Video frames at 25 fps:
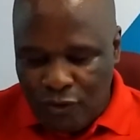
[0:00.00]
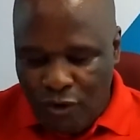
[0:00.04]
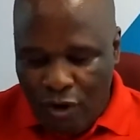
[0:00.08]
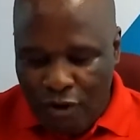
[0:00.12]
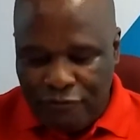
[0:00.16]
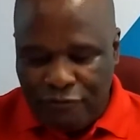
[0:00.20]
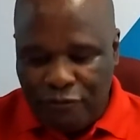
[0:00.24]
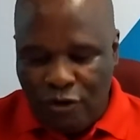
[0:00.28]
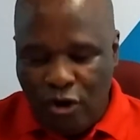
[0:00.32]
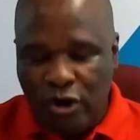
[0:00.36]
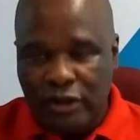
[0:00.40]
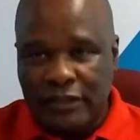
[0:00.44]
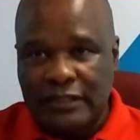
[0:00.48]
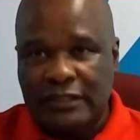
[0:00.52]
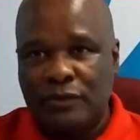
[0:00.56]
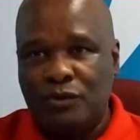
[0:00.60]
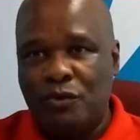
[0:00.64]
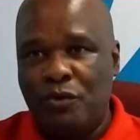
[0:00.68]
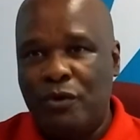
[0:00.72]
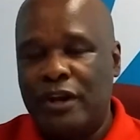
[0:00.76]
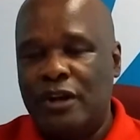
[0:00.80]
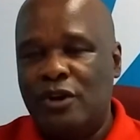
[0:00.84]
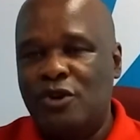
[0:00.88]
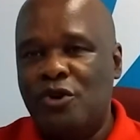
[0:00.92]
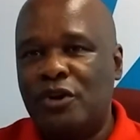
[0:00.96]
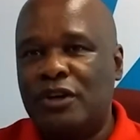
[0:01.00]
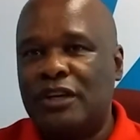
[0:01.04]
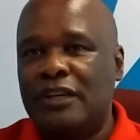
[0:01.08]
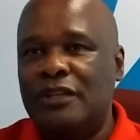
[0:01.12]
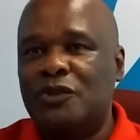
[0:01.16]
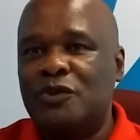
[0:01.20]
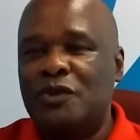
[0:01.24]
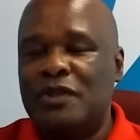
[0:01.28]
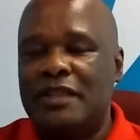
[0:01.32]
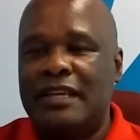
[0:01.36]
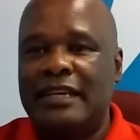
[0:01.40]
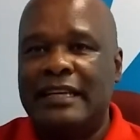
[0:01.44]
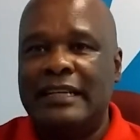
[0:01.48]
Of course, we look
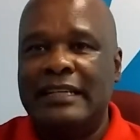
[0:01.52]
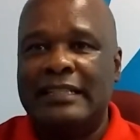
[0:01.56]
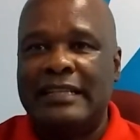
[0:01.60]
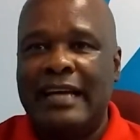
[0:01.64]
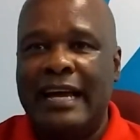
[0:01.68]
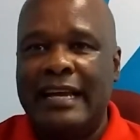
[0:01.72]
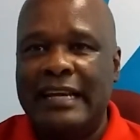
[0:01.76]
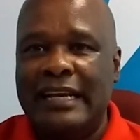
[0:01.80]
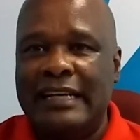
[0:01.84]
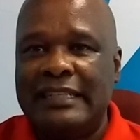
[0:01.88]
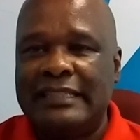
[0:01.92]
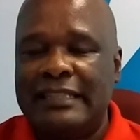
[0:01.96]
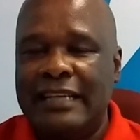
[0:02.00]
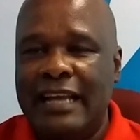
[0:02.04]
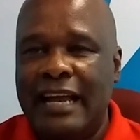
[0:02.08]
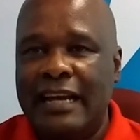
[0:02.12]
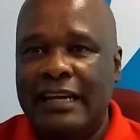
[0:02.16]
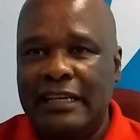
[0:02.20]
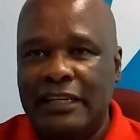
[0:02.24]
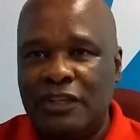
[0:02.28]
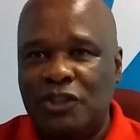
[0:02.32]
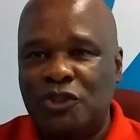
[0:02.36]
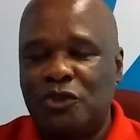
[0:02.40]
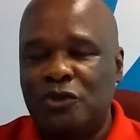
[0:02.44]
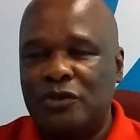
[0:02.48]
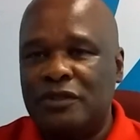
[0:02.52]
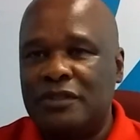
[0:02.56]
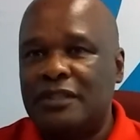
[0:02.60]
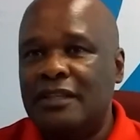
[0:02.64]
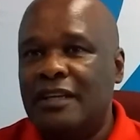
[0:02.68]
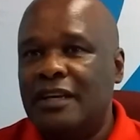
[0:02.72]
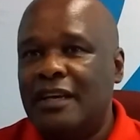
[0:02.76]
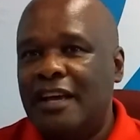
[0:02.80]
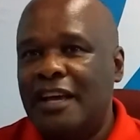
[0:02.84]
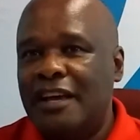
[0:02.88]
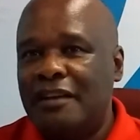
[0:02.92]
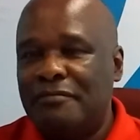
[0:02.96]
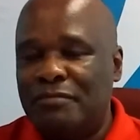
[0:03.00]
into the international issues,
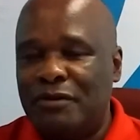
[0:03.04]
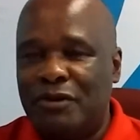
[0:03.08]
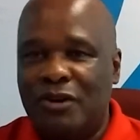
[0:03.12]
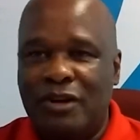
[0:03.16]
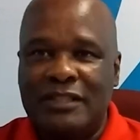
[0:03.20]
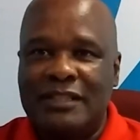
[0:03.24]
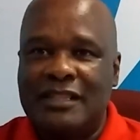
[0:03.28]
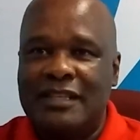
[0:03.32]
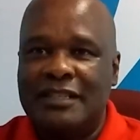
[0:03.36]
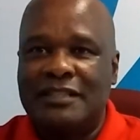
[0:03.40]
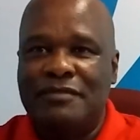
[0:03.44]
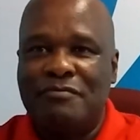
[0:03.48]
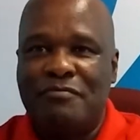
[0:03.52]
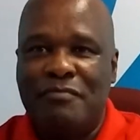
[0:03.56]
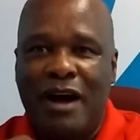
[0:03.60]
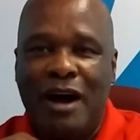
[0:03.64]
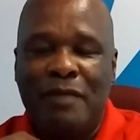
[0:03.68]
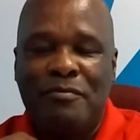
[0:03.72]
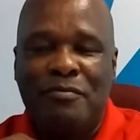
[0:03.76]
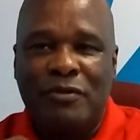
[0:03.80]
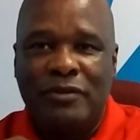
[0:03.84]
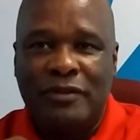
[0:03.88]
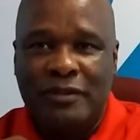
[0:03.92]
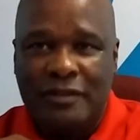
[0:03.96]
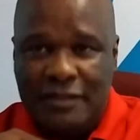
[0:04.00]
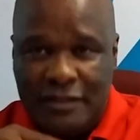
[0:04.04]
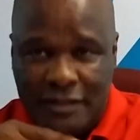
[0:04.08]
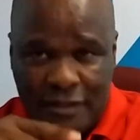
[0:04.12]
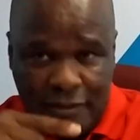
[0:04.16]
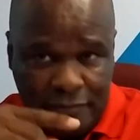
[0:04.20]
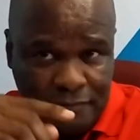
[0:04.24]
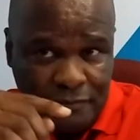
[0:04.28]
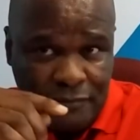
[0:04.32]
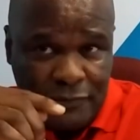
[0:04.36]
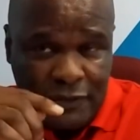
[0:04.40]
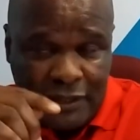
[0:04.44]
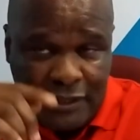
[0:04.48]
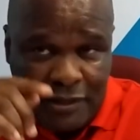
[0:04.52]
because the
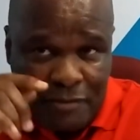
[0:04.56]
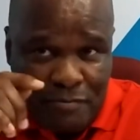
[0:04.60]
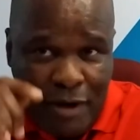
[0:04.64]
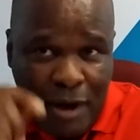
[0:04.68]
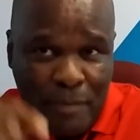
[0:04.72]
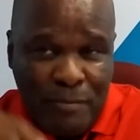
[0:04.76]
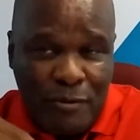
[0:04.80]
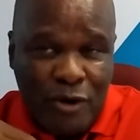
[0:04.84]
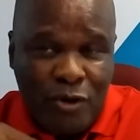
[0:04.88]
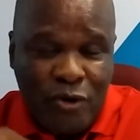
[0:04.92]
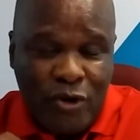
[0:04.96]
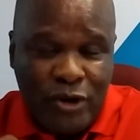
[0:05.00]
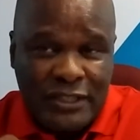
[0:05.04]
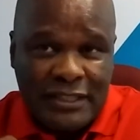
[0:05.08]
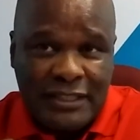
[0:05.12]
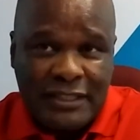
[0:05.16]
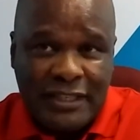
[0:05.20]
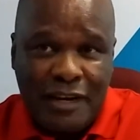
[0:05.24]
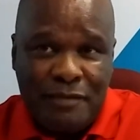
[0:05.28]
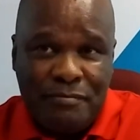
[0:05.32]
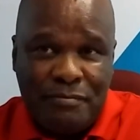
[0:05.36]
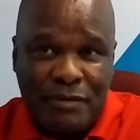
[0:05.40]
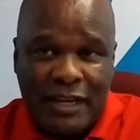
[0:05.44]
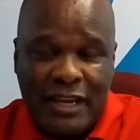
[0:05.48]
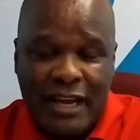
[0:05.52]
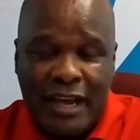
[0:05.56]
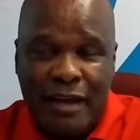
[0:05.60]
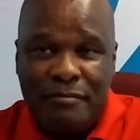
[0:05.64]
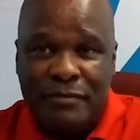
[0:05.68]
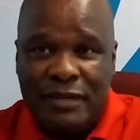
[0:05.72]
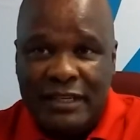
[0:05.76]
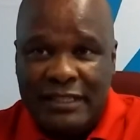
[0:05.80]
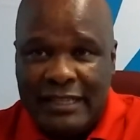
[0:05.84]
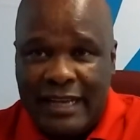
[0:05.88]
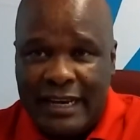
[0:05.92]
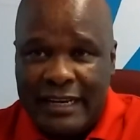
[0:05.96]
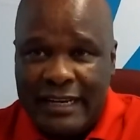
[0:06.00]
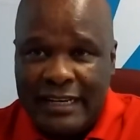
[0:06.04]
Zimbabwe question became
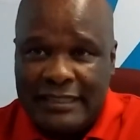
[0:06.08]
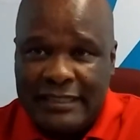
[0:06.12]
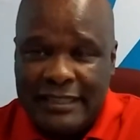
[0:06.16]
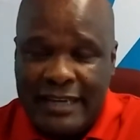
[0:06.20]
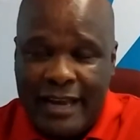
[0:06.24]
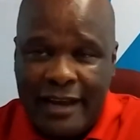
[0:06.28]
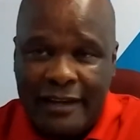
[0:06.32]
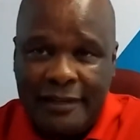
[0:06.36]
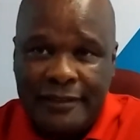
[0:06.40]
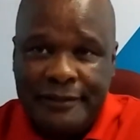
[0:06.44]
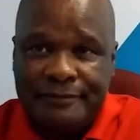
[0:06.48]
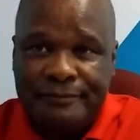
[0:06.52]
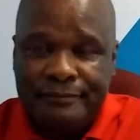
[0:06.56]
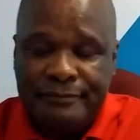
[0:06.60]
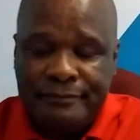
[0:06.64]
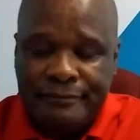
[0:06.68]
international